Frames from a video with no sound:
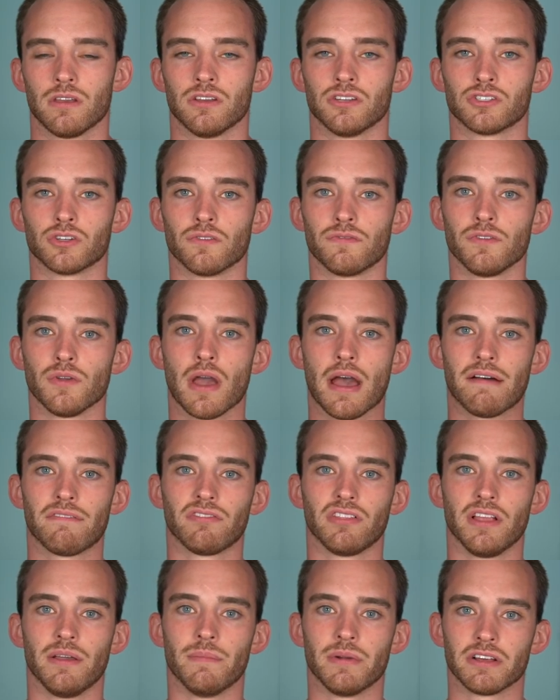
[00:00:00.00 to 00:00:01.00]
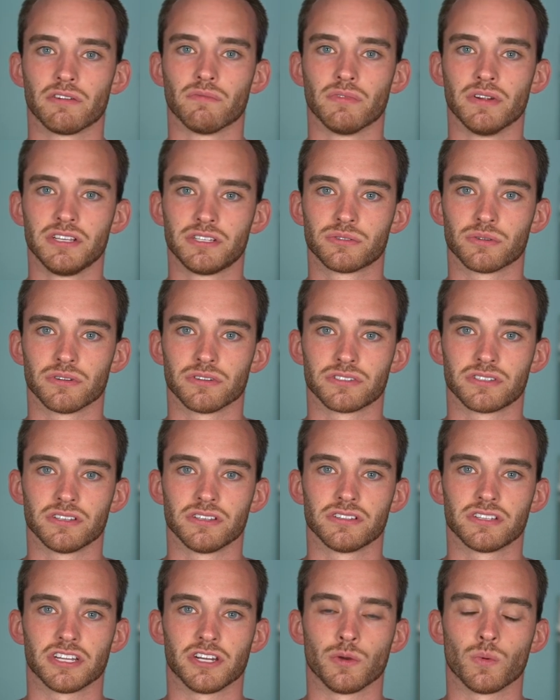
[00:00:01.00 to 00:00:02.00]
So if you have limited
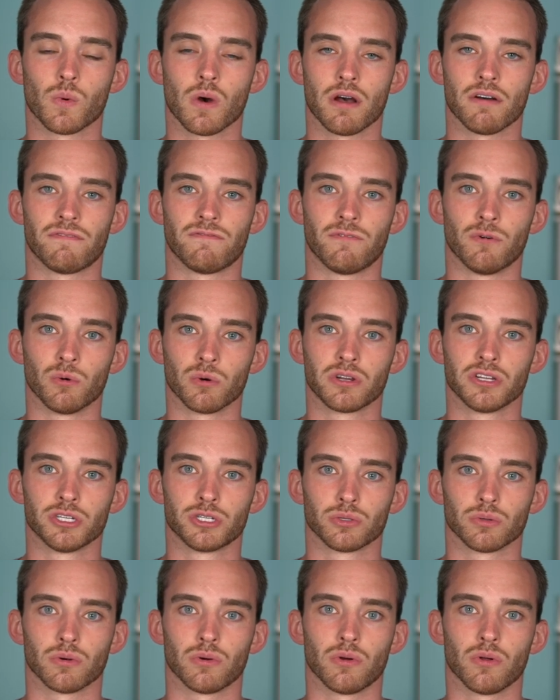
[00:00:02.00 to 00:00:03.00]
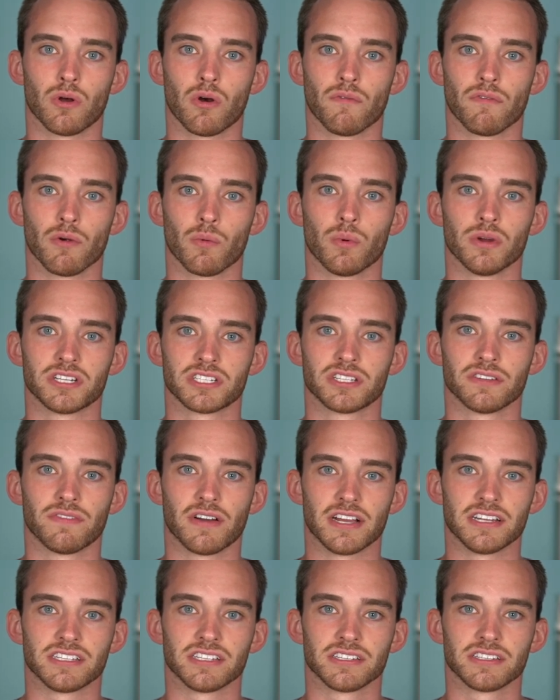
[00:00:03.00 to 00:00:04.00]
resources and you want full control over which
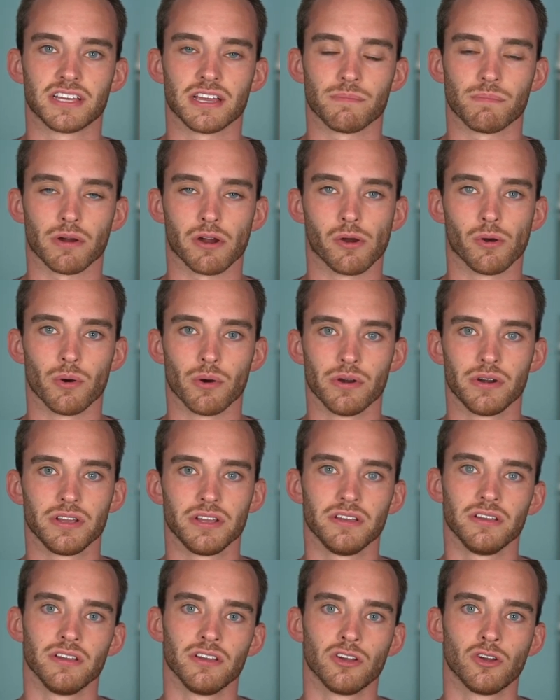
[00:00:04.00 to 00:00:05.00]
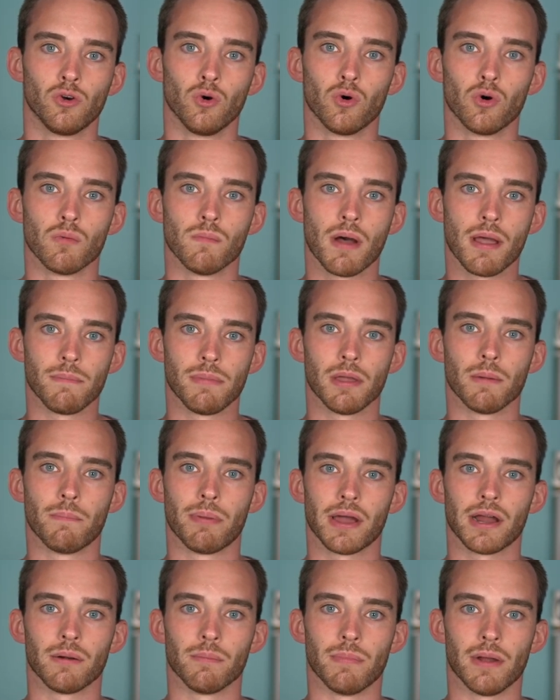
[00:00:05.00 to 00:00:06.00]
devices get priority, Google might be a
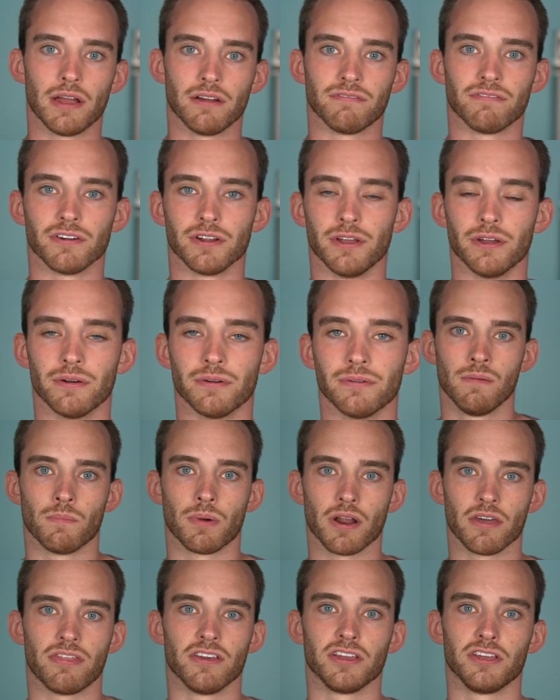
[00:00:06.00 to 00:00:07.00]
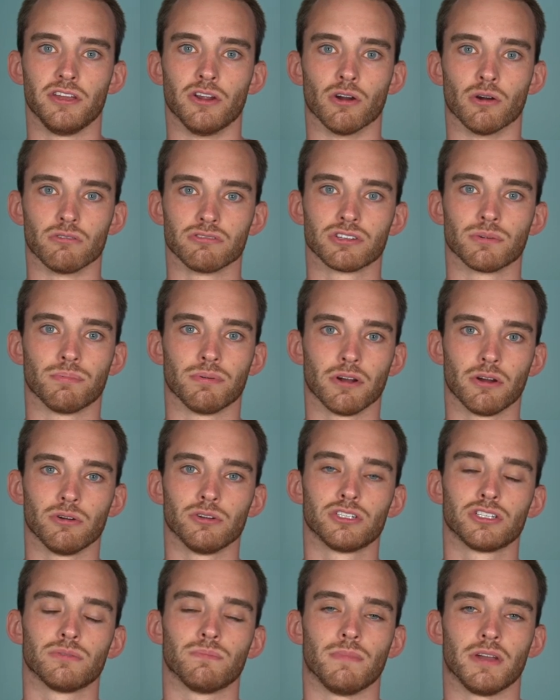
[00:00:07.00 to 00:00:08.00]
better bet for you. But I think Eero's
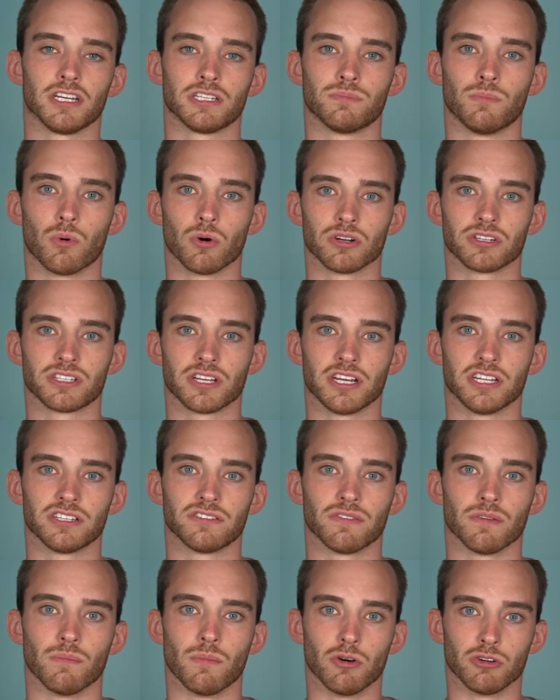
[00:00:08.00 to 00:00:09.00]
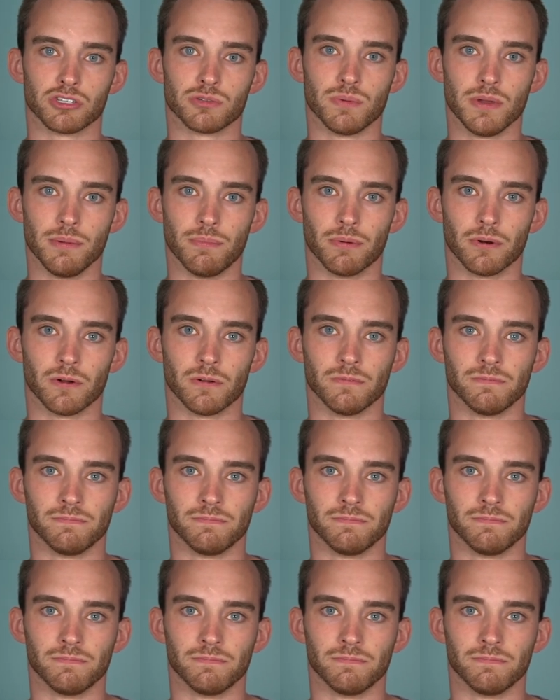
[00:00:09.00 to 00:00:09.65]
approach makes more sense for most people.